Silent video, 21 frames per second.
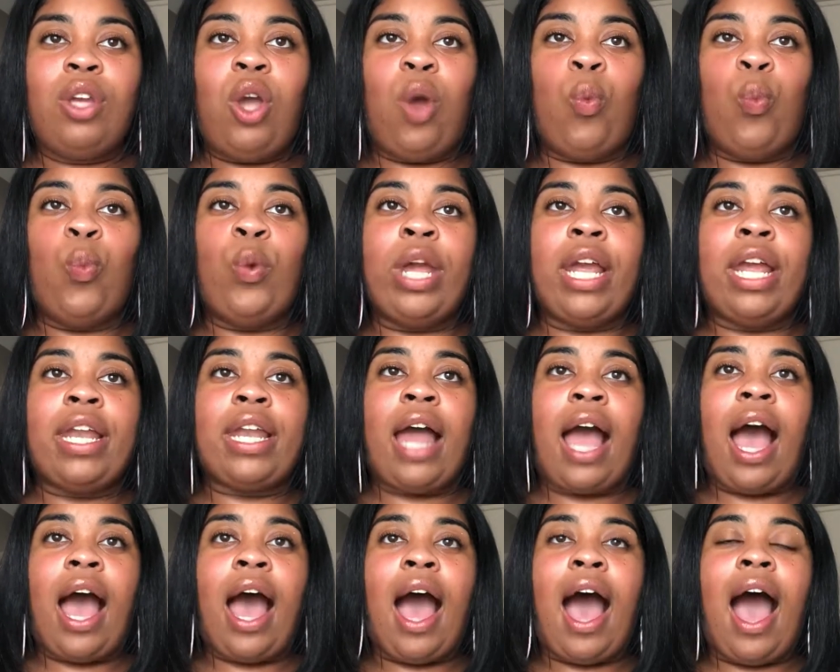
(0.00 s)
when
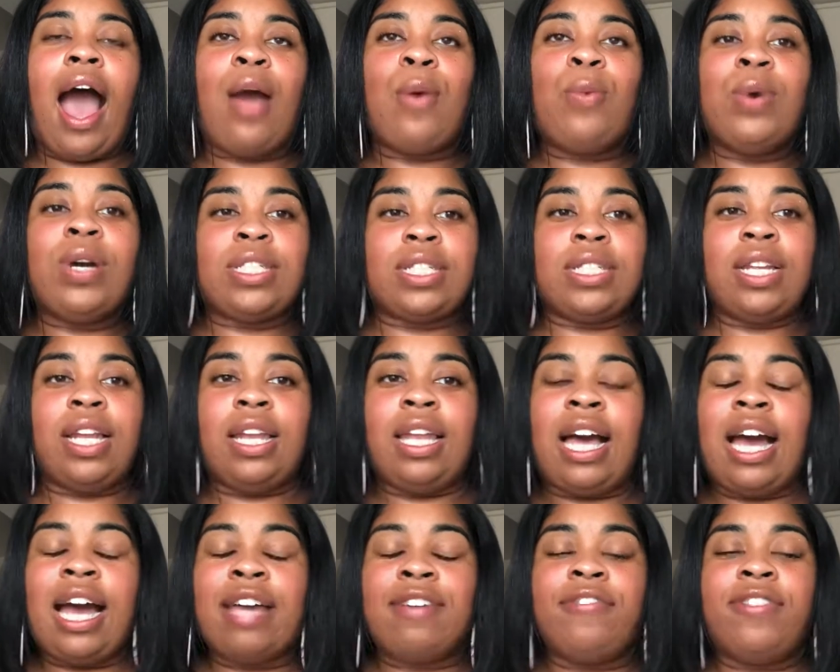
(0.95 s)
I wasn't
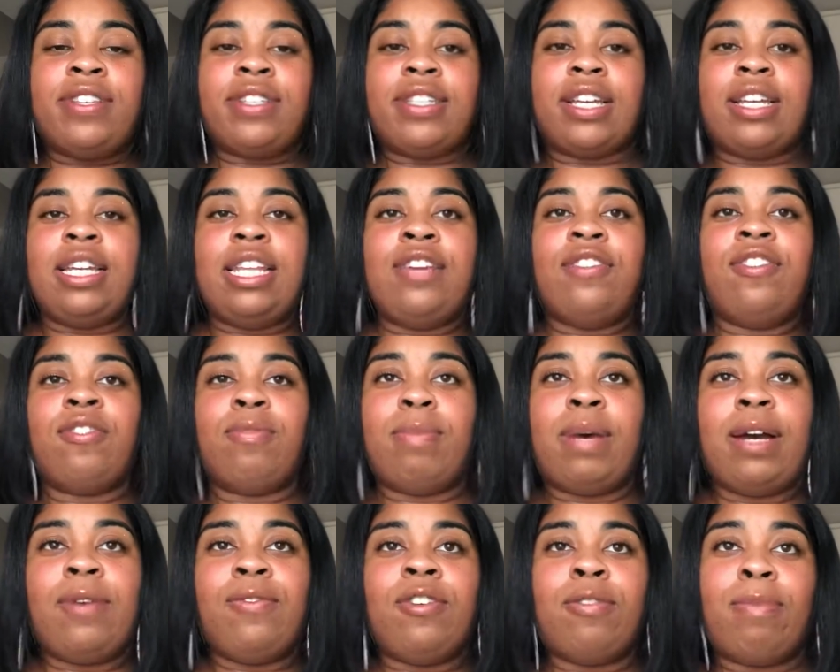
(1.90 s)
aligned physically with
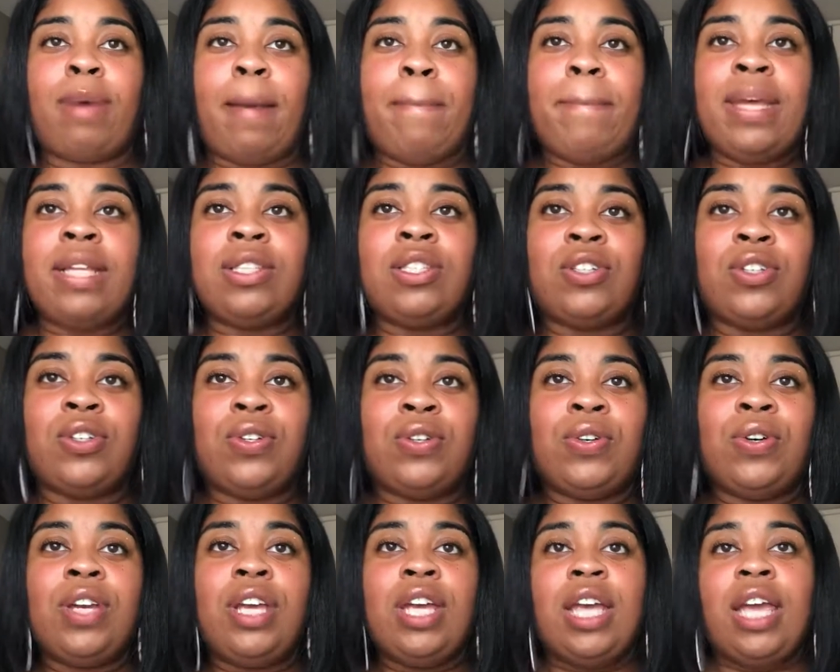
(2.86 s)
my
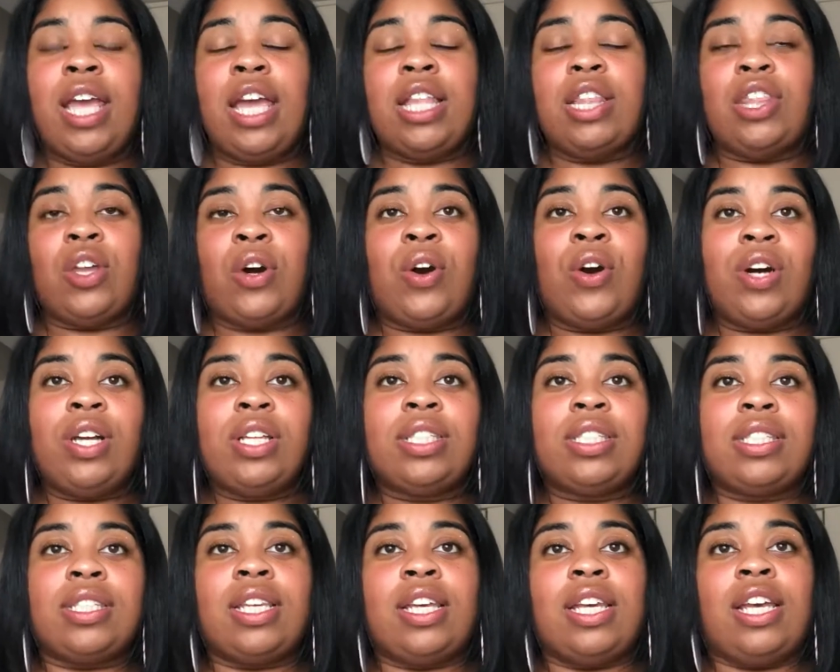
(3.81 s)
mental
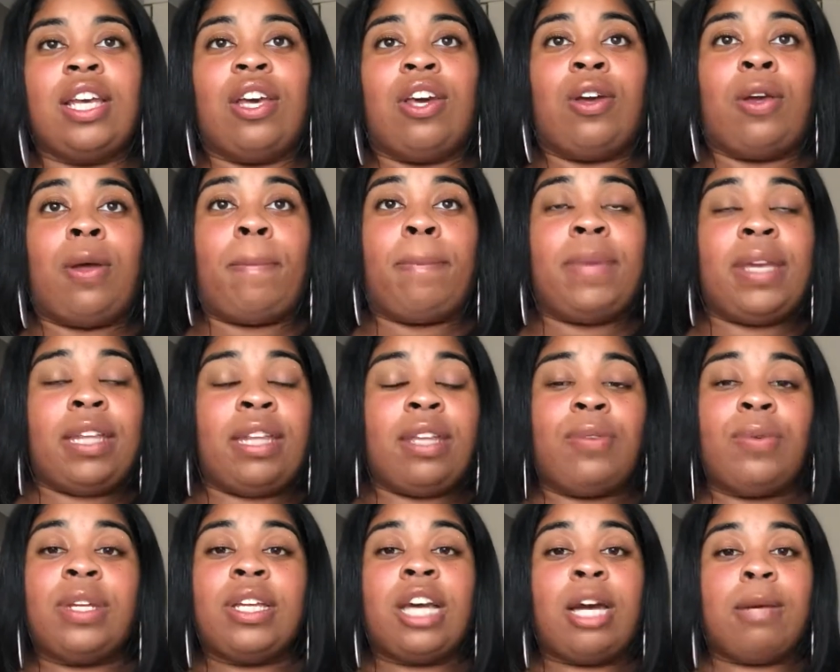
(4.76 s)
thoughts, meaning
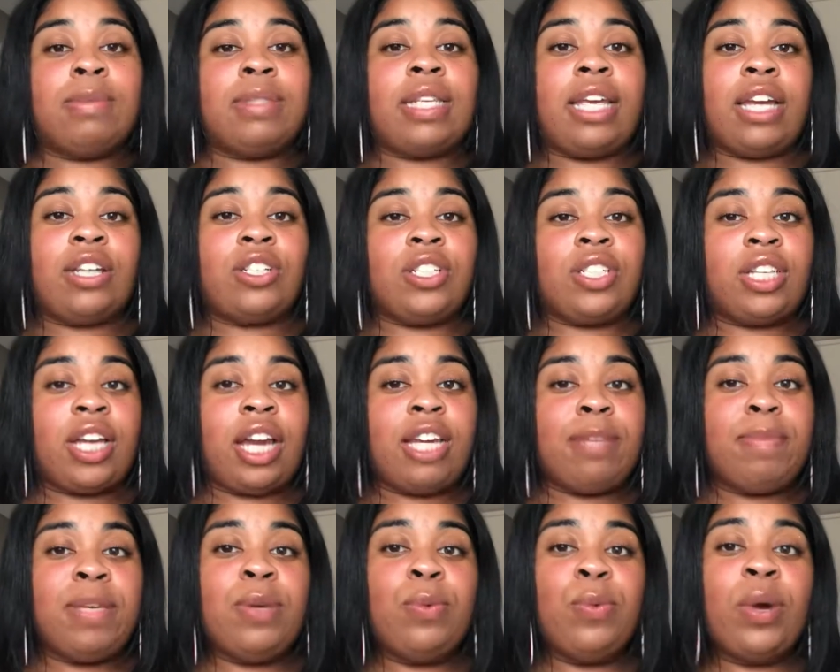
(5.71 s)
when it comes to exercise,
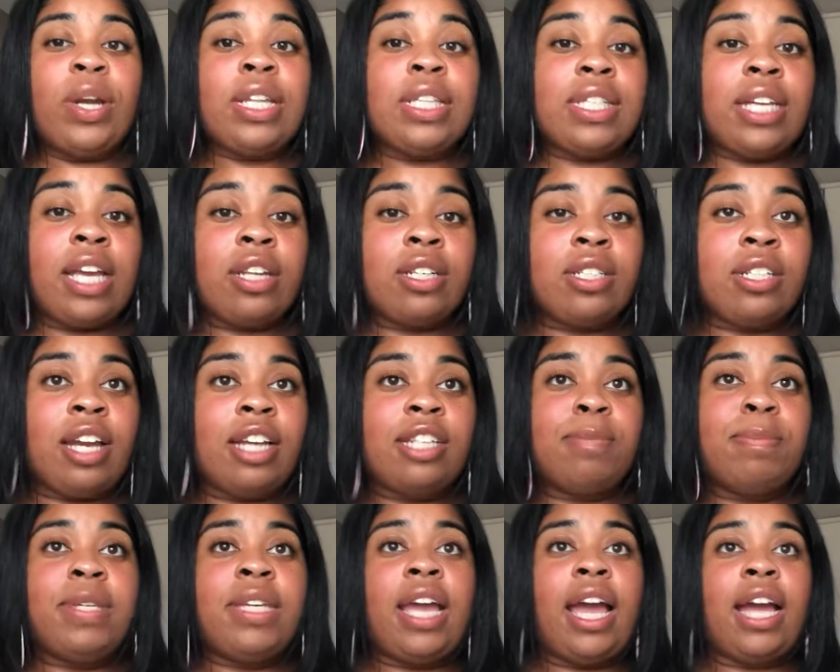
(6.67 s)
me wanting to exercise,
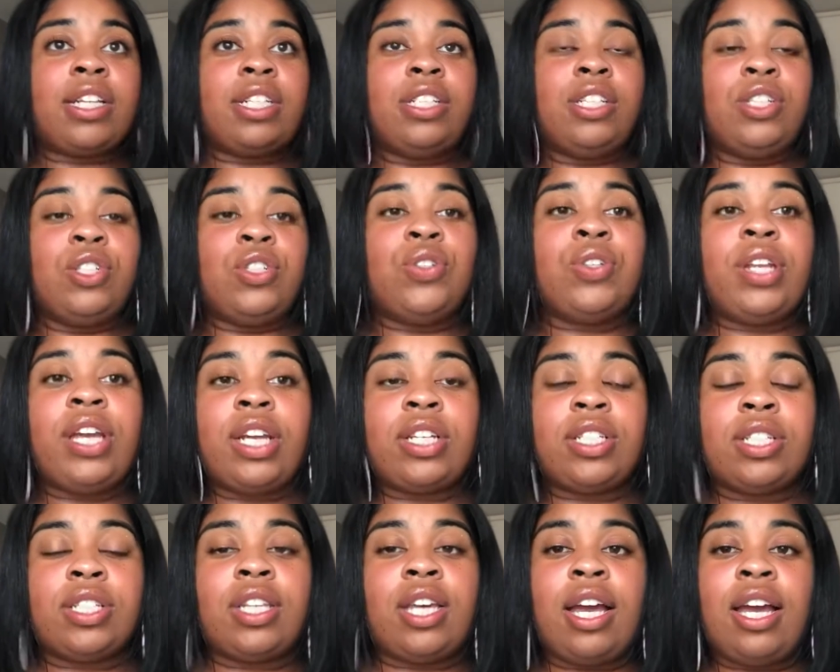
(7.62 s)
me actually doing the
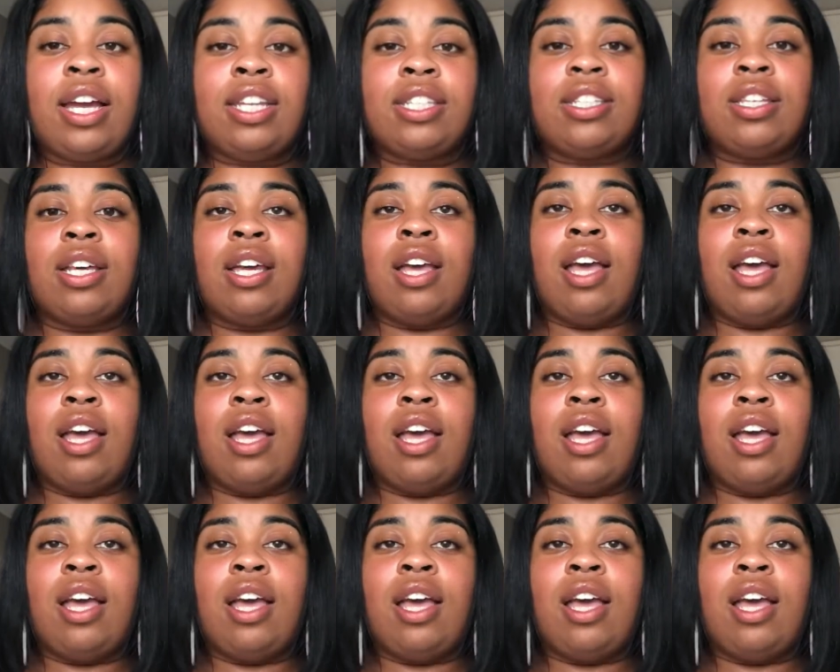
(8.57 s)
exercise,